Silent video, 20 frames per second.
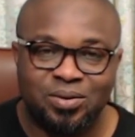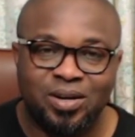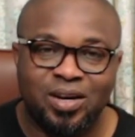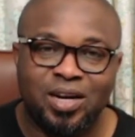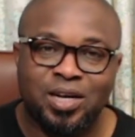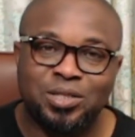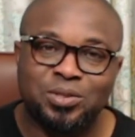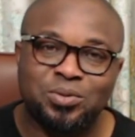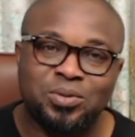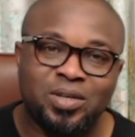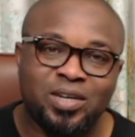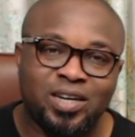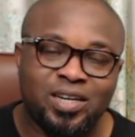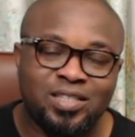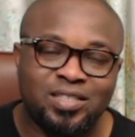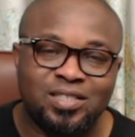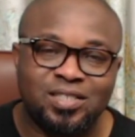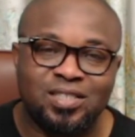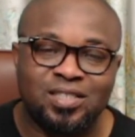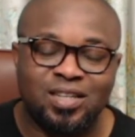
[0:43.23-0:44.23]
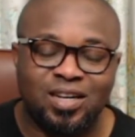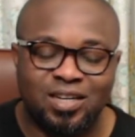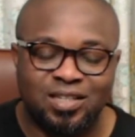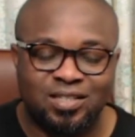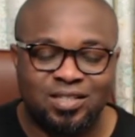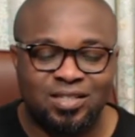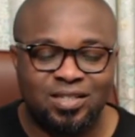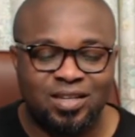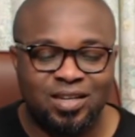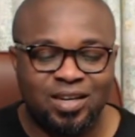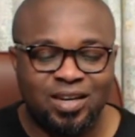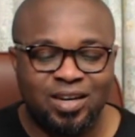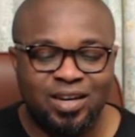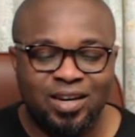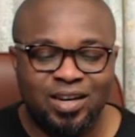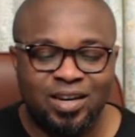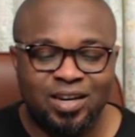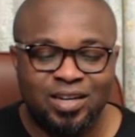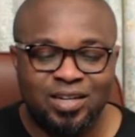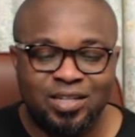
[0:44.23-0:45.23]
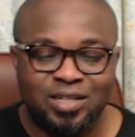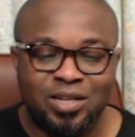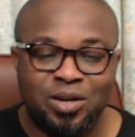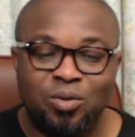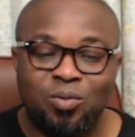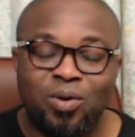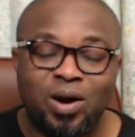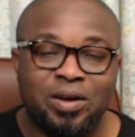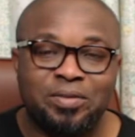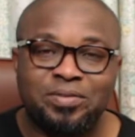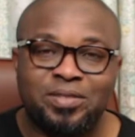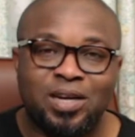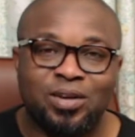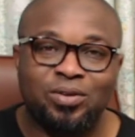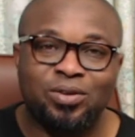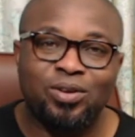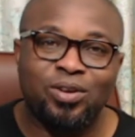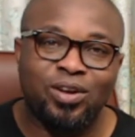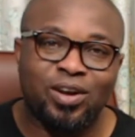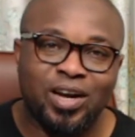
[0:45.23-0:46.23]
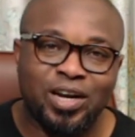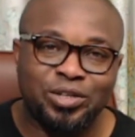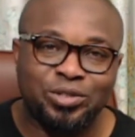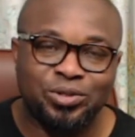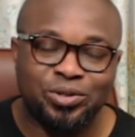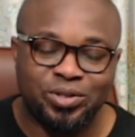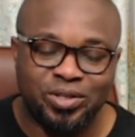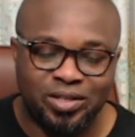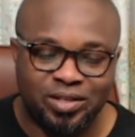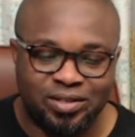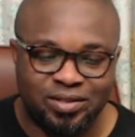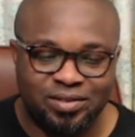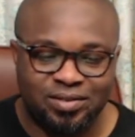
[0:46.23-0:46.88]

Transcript: As we can see that the wives are no longer joking.